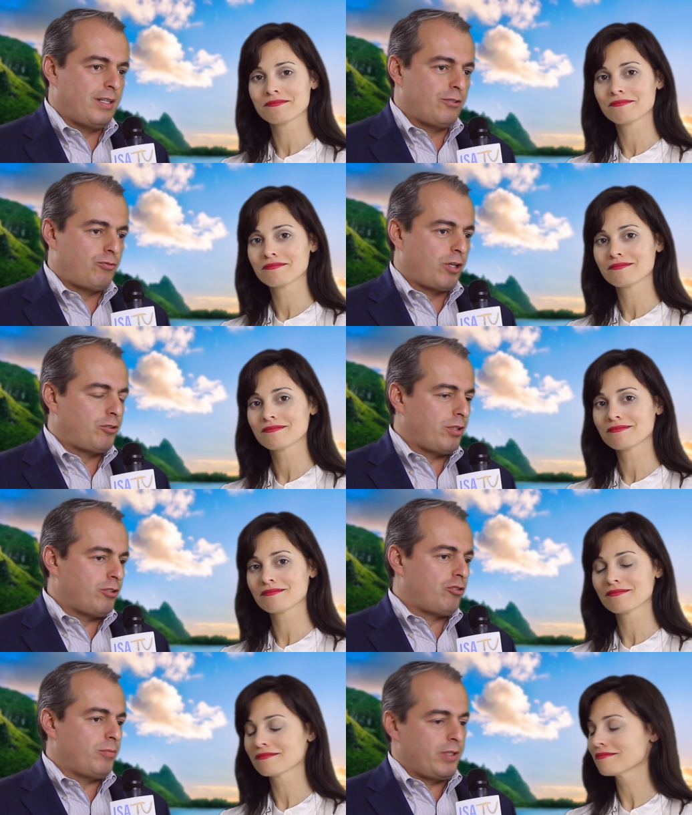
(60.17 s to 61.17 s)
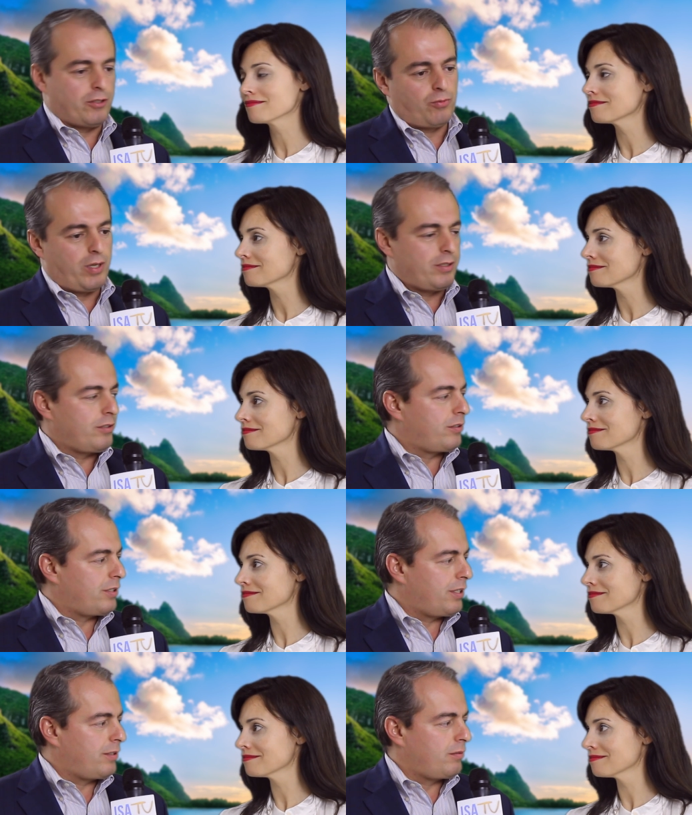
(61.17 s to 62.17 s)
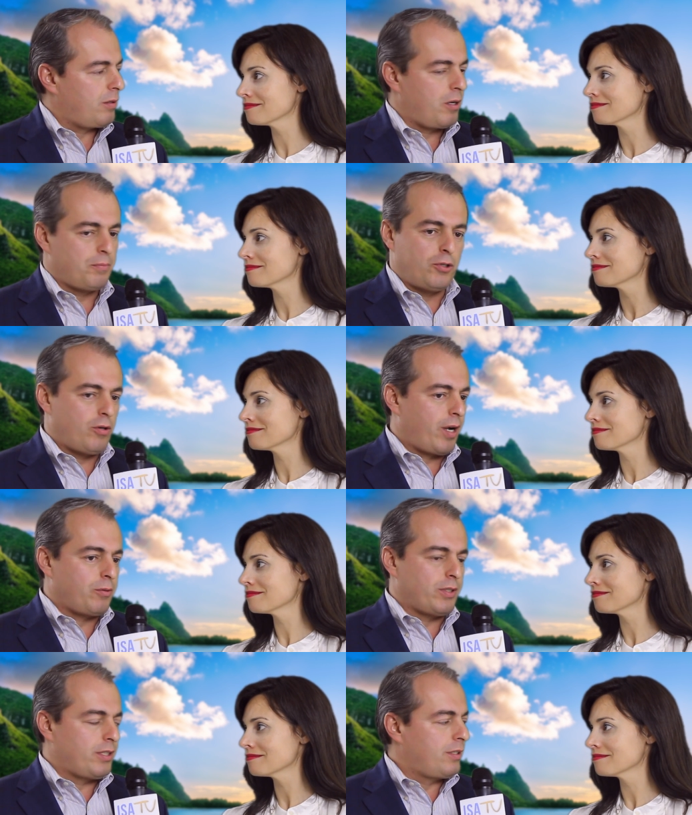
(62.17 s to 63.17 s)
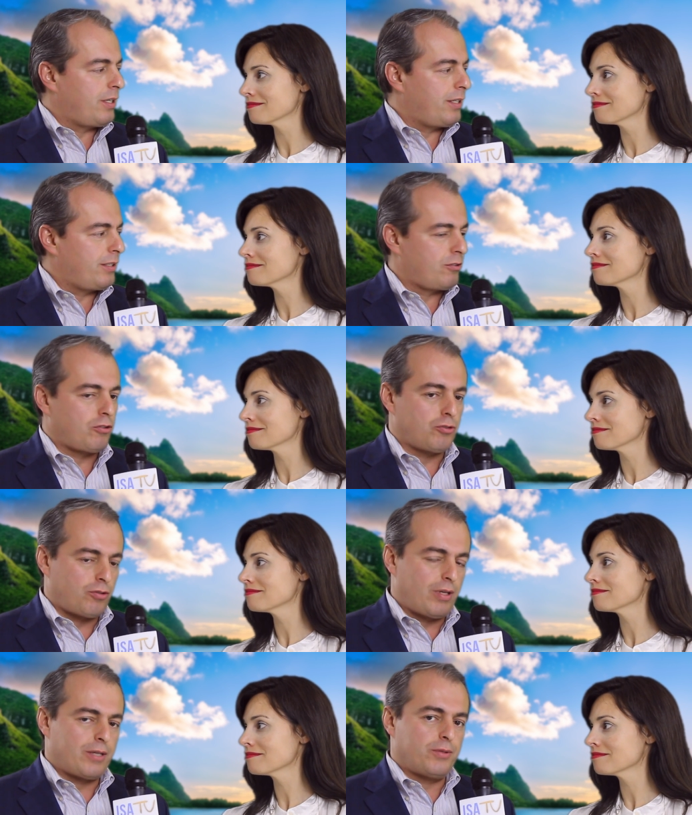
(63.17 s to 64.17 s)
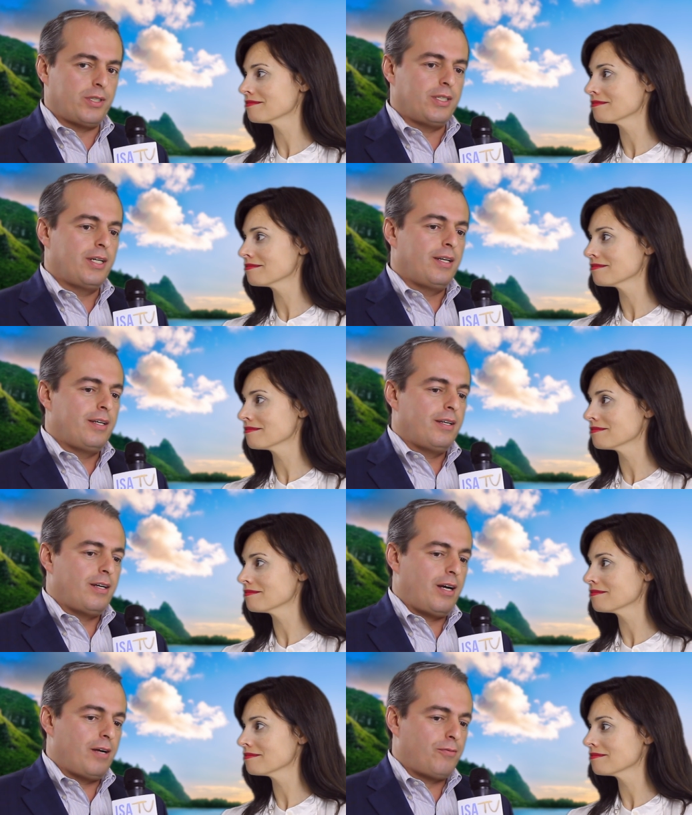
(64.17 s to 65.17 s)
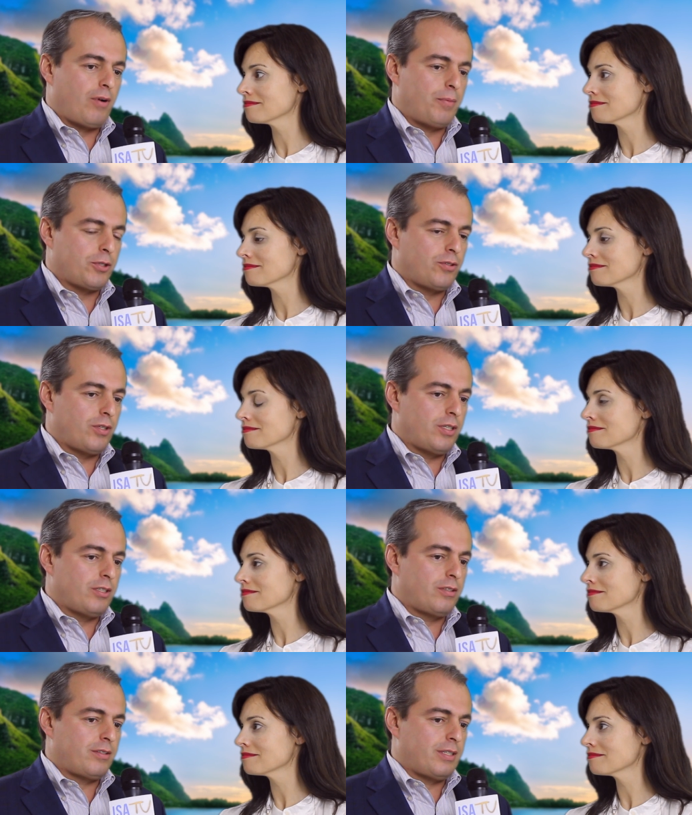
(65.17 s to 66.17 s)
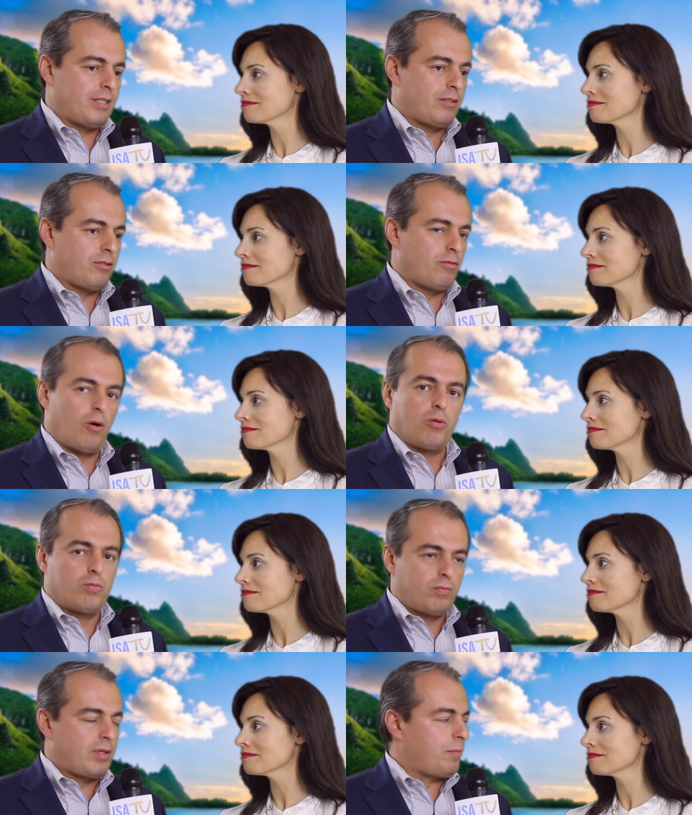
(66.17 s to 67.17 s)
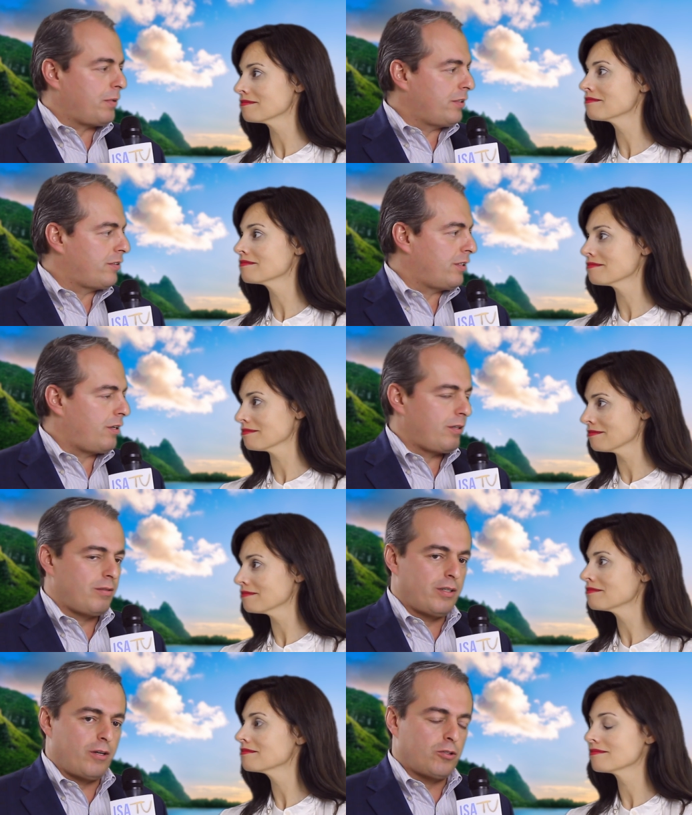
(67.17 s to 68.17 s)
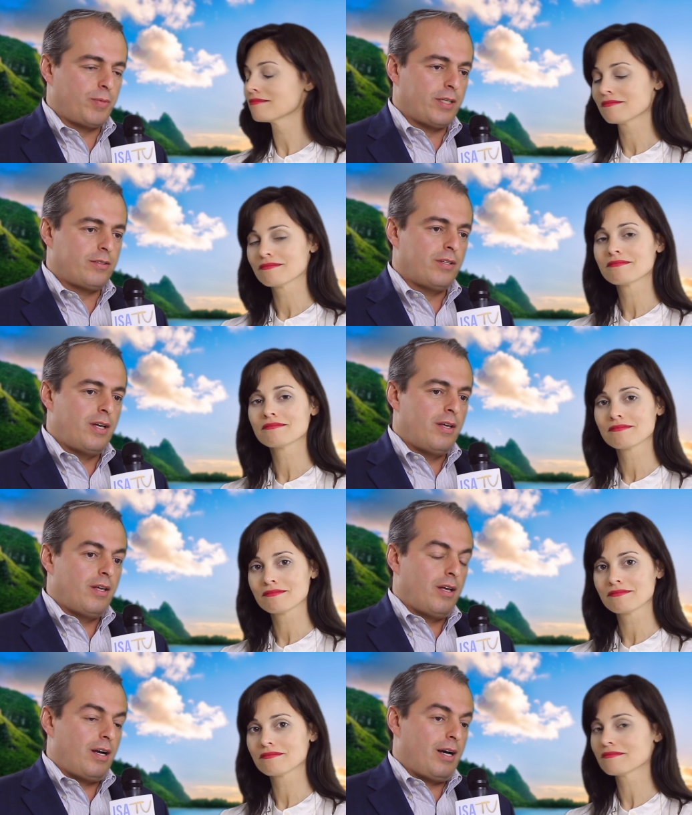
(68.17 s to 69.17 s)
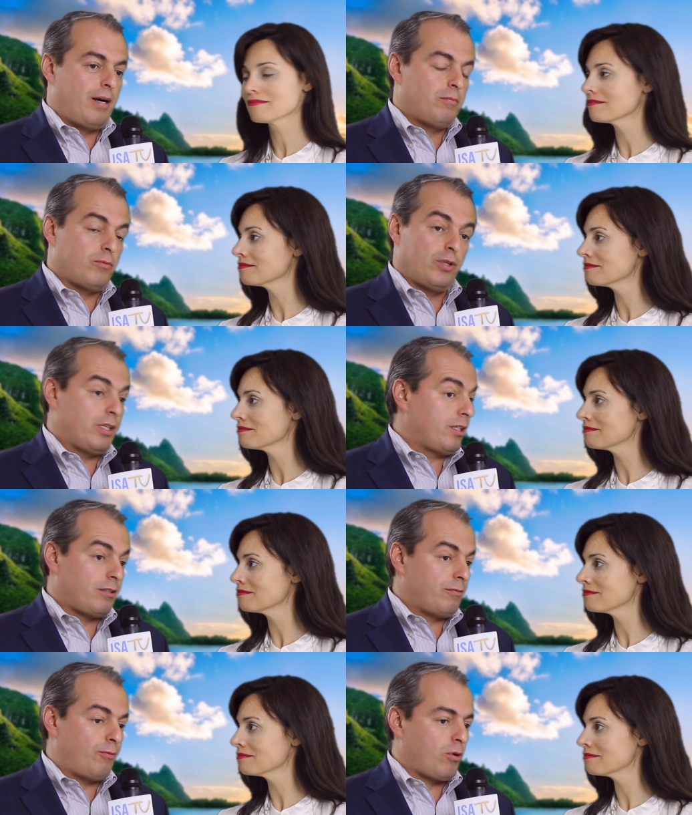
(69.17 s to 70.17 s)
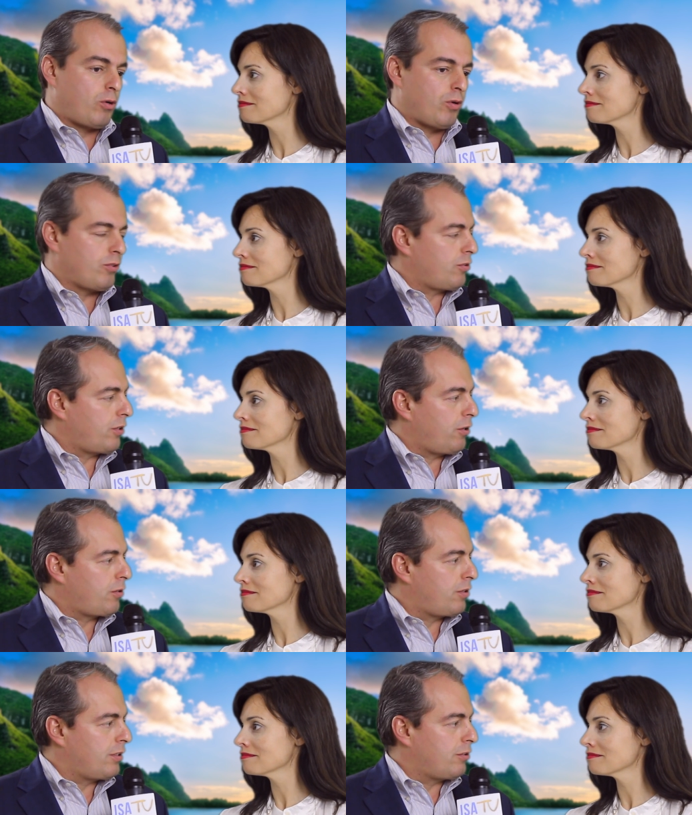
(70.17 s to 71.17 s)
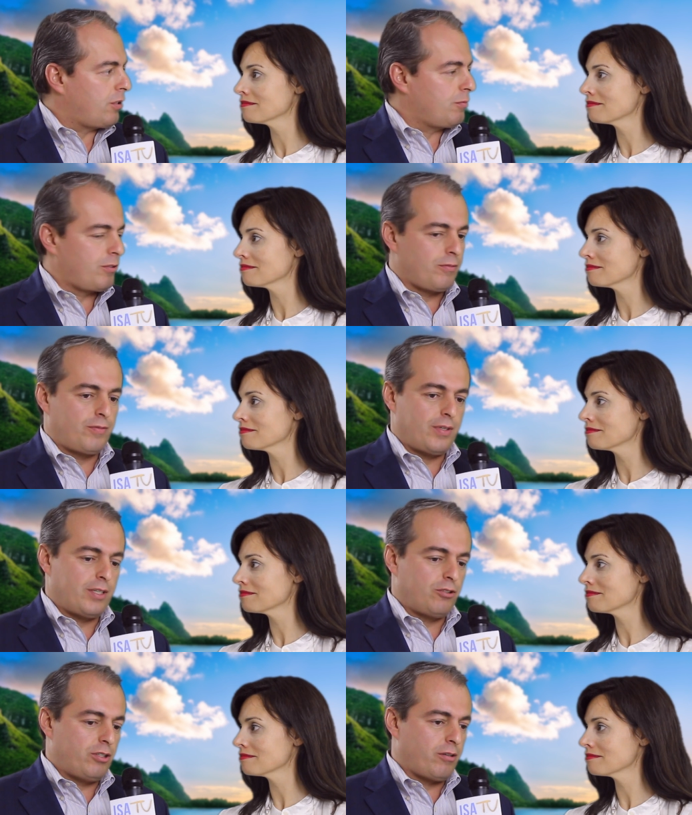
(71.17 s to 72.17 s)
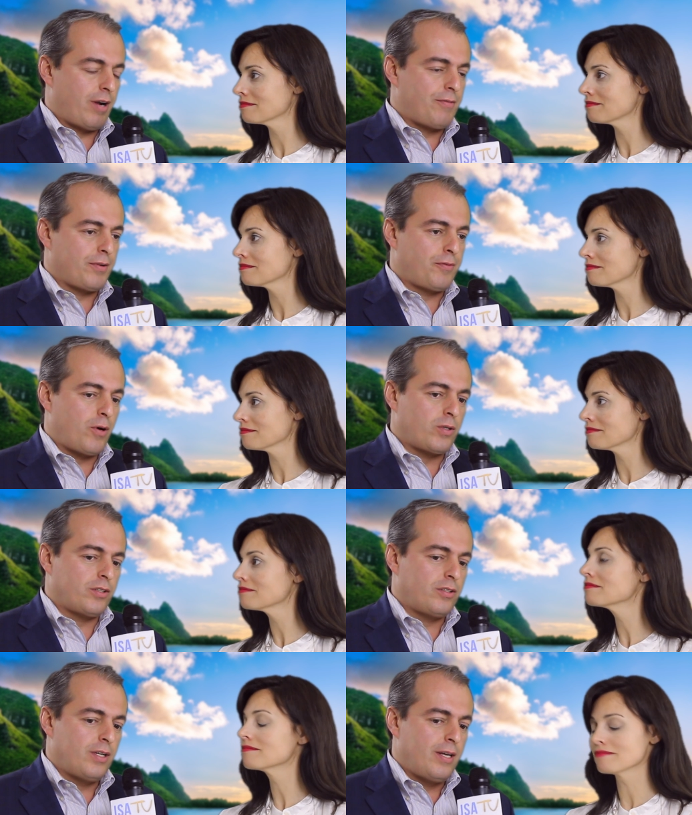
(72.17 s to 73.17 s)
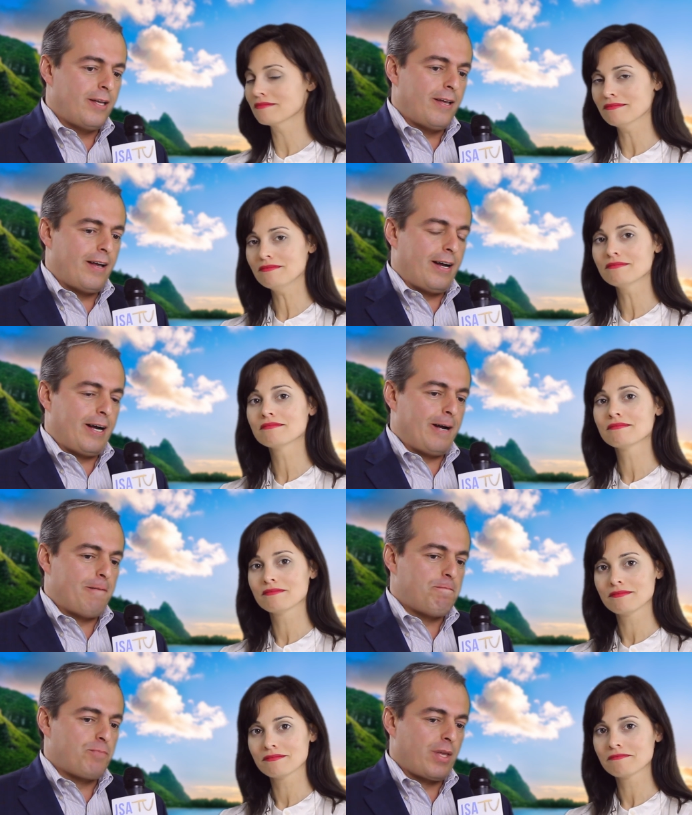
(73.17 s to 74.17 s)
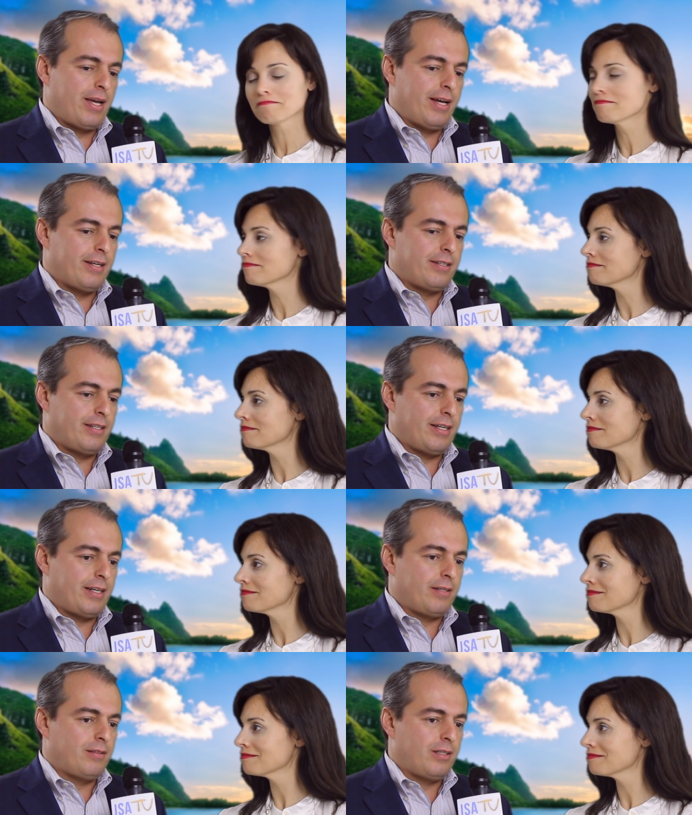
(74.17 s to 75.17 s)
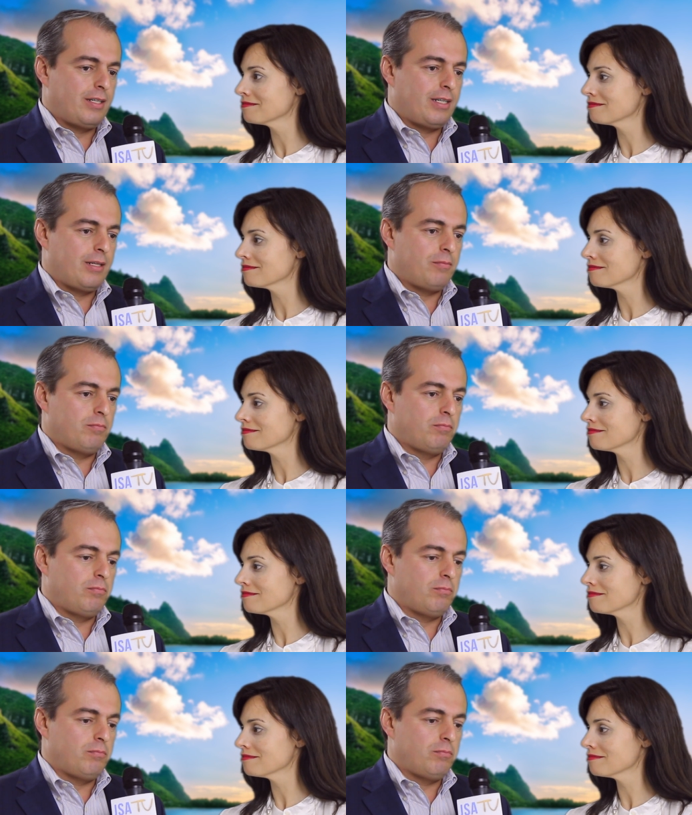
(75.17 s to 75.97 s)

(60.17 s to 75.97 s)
Speaker 1: uh, structured instrument, as well as uh, uh, pure equity, uh, institutional equity. Uh, for opportunities uh, to grow companies in our in our space, um, really at the four corners of the earth in terms of uh, geographic focus, mm-hmm. um, and uh, um,